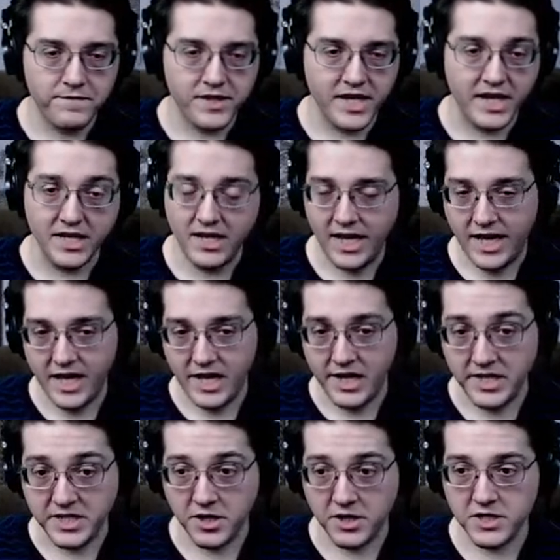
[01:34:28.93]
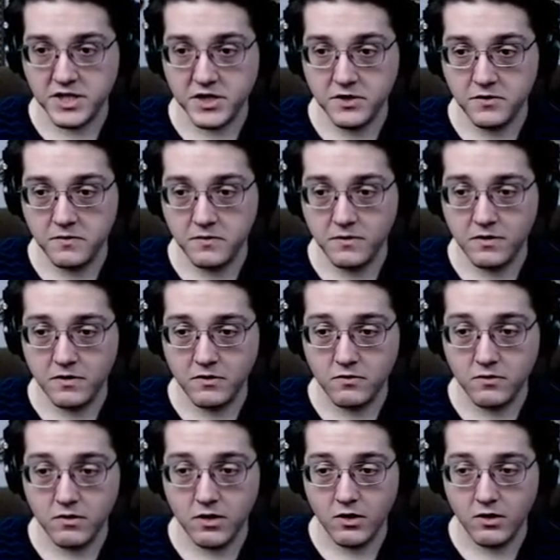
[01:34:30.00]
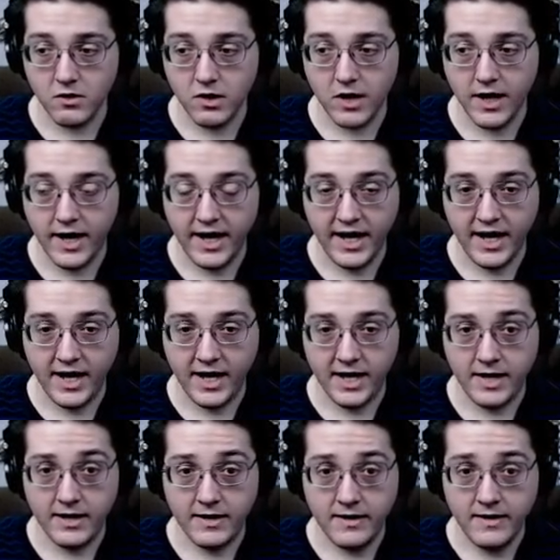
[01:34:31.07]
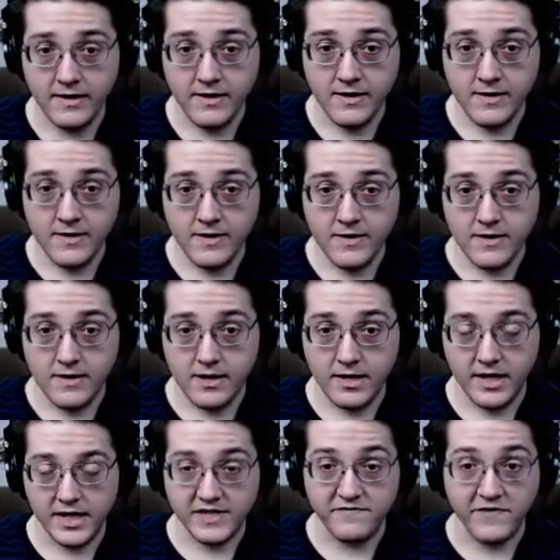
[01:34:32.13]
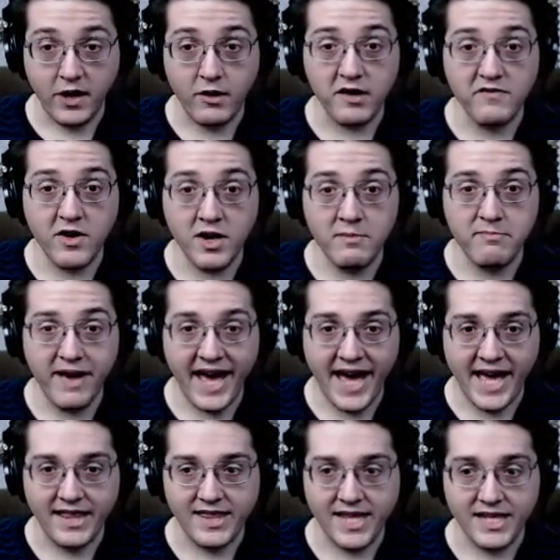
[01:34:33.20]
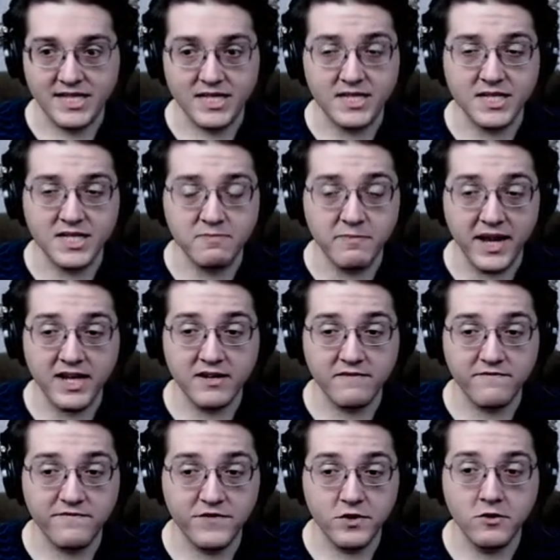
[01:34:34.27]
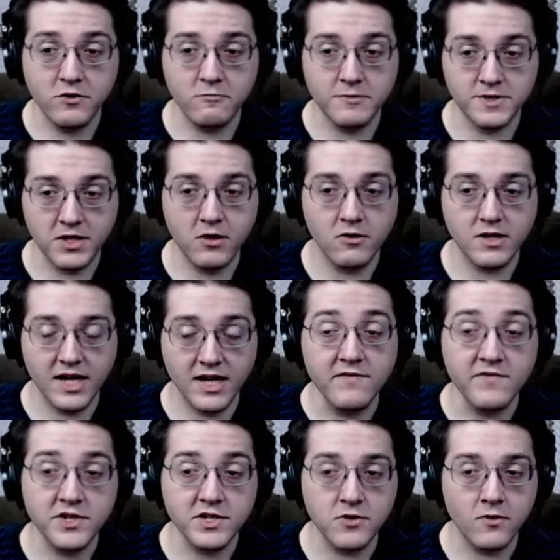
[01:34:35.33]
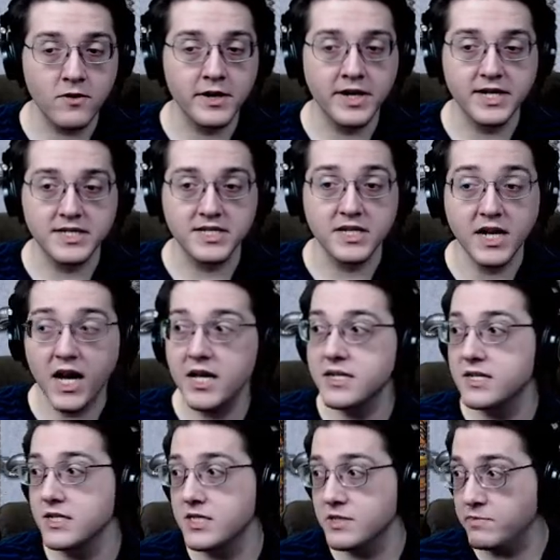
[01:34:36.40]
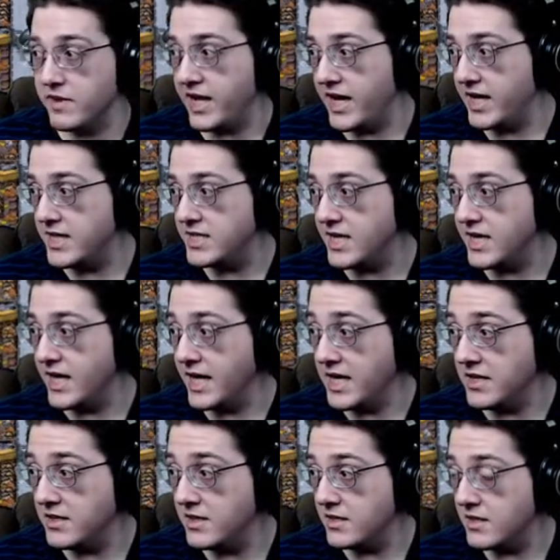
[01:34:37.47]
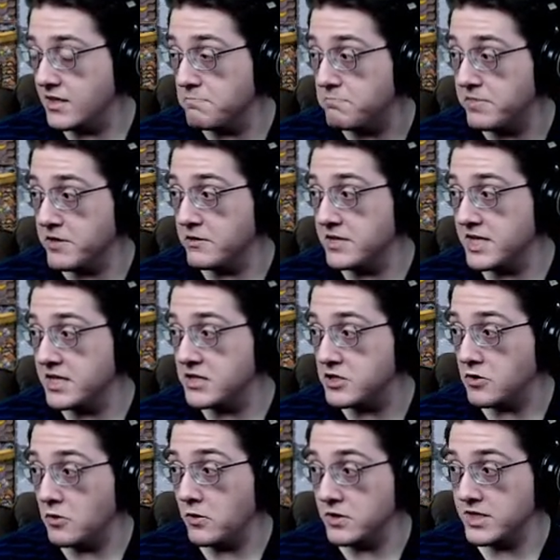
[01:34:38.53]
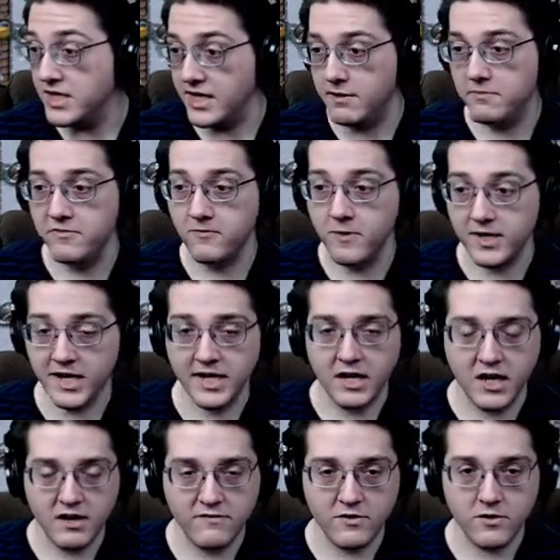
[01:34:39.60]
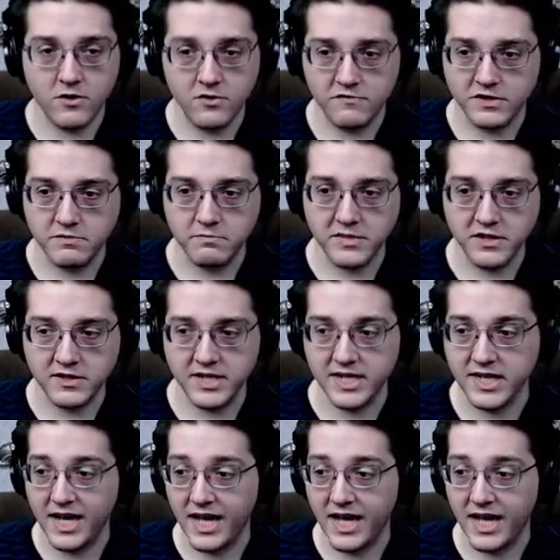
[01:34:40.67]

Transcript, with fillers: It it's also a it's very very bad that spent fuel result inventory is not displayed in the building tooltip when I hover over the building.